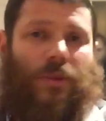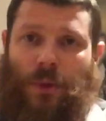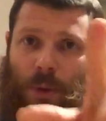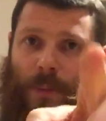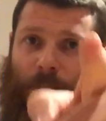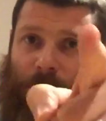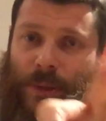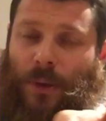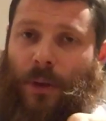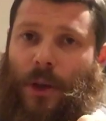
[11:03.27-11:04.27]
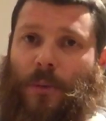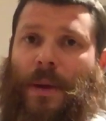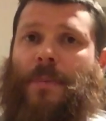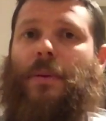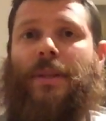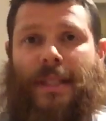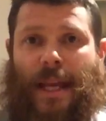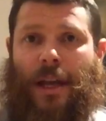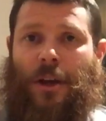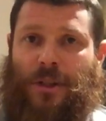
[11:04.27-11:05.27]
to all the good people,
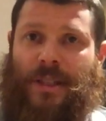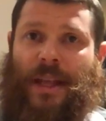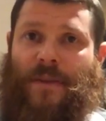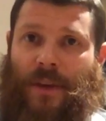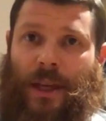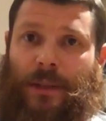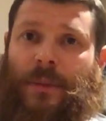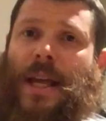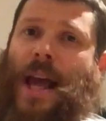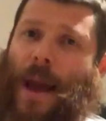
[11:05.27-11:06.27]
stay kosher, stay vegan.